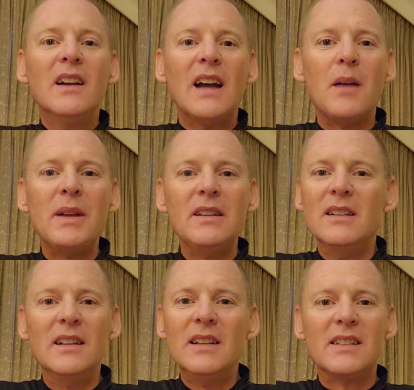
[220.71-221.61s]
I
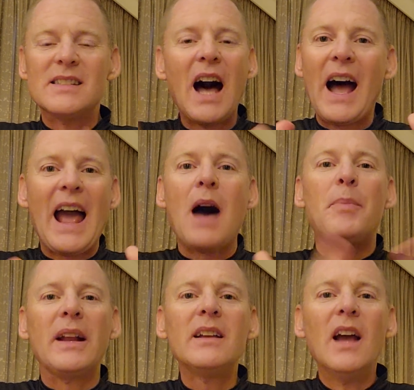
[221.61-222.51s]
mean, it is not
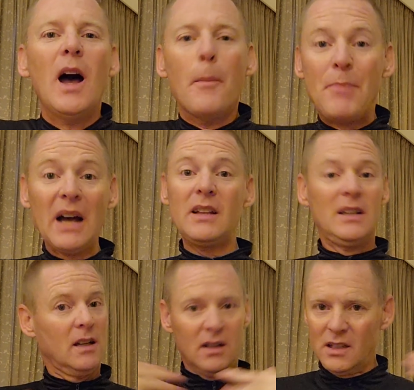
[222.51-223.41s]
happening. But
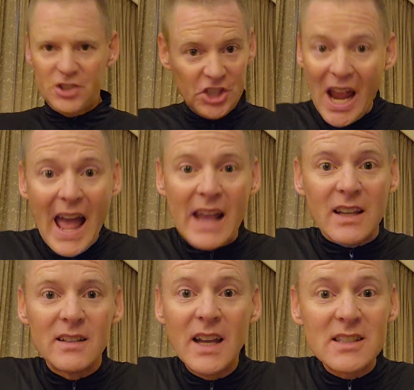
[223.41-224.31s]
check.
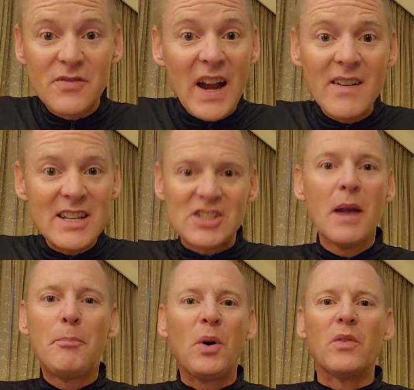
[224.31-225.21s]
It's very
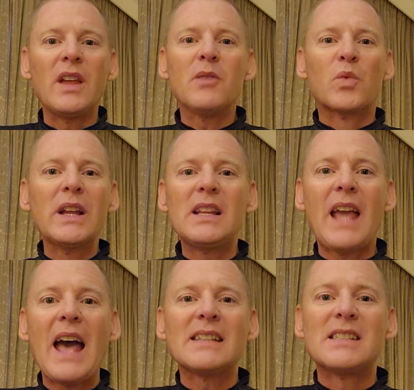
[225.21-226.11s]
simple. It really
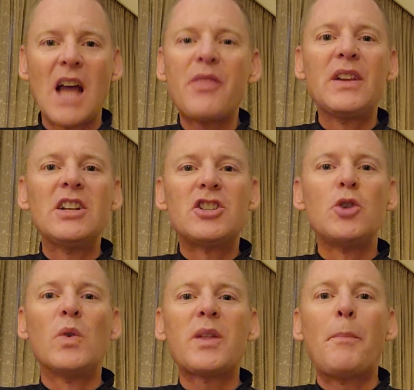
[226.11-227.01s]
has nothing to
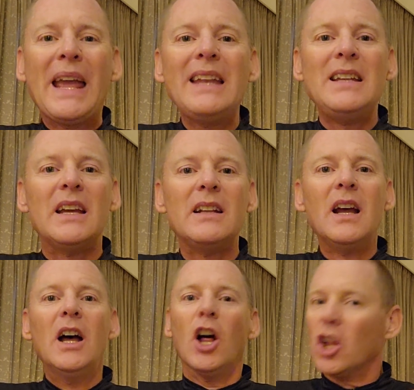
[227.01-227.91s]
do with opinion.
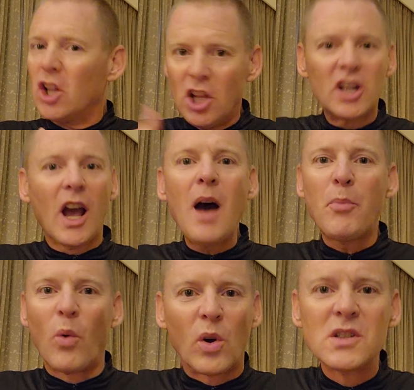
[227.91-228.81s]
Look up
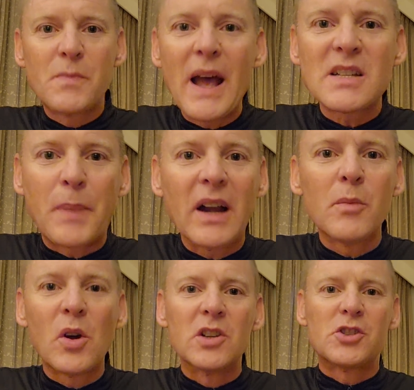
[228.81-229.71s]
world's best
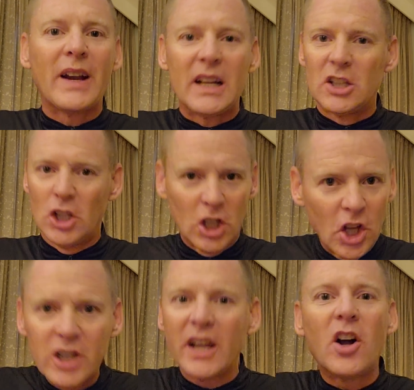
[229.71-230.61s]
paramotor training.
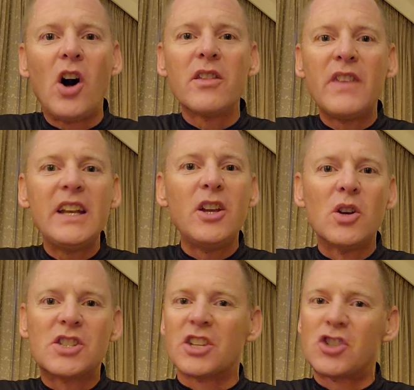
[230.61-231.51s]
Look at all the
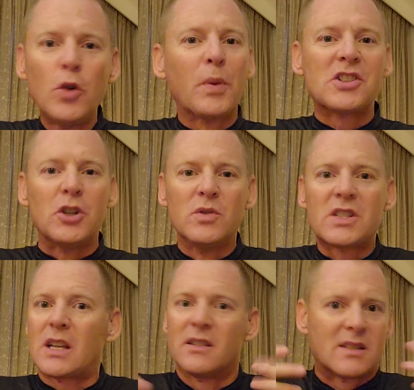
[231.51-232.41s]
videos of super students,
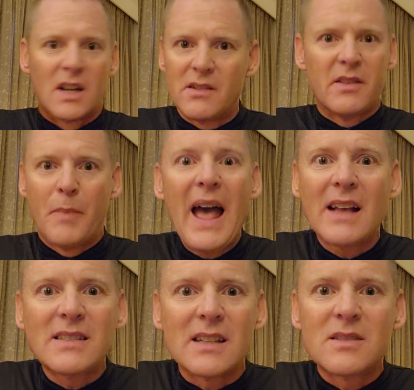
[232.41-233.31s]
because they're the
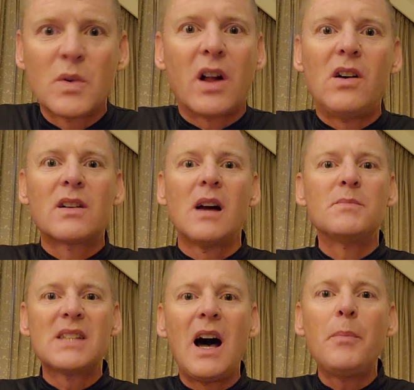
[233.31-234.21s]
best, is what all
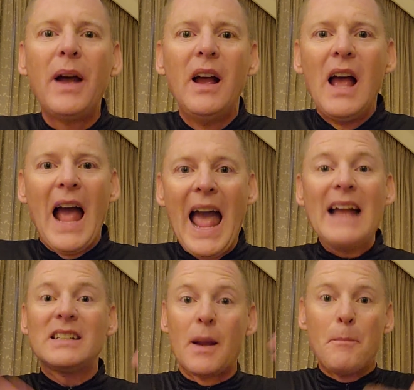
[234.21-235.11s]
comes up,
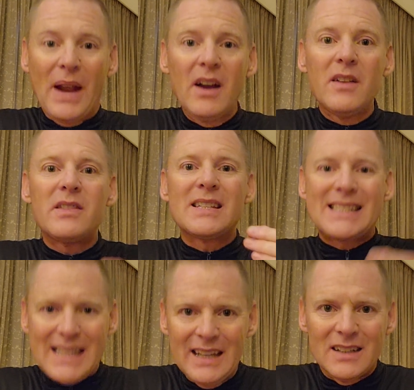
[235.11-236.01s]
and compare the
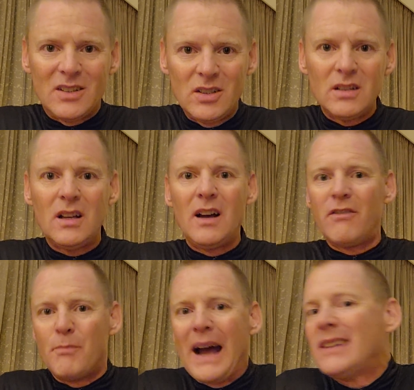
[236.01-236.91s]
skill of
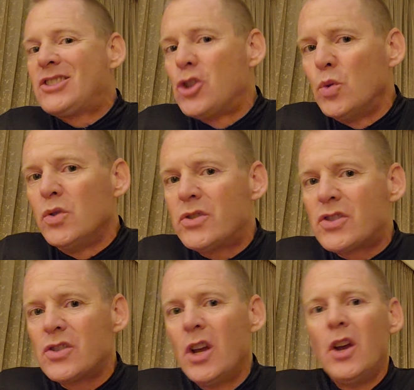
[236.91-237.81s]
my
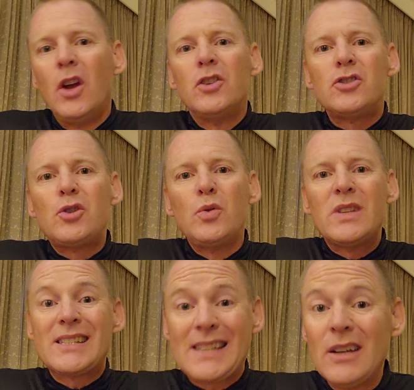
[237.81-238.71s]
students to the
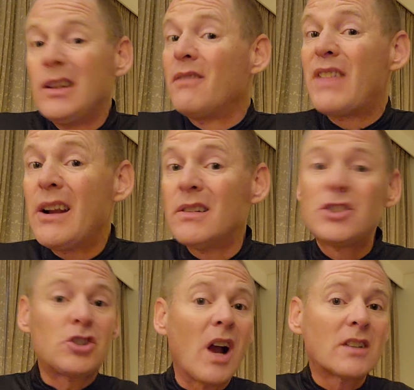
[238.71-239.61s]
skill of their
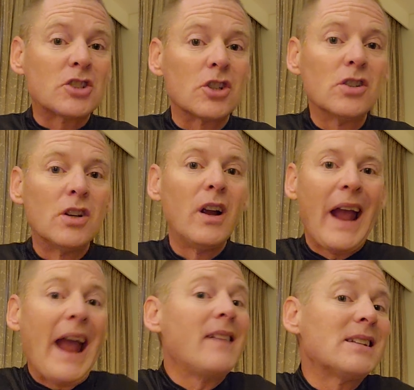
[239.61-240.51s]
instructor
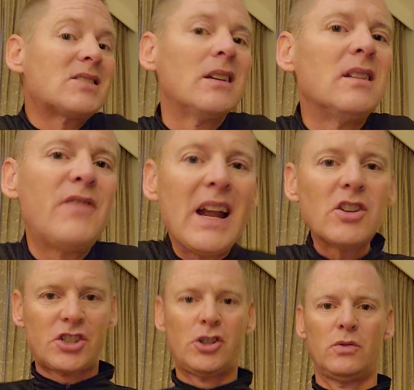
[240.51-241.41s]
and the skill of their
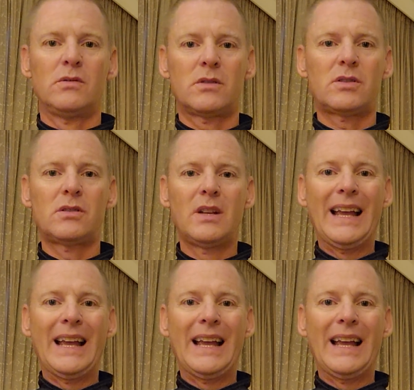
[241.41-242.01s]
students.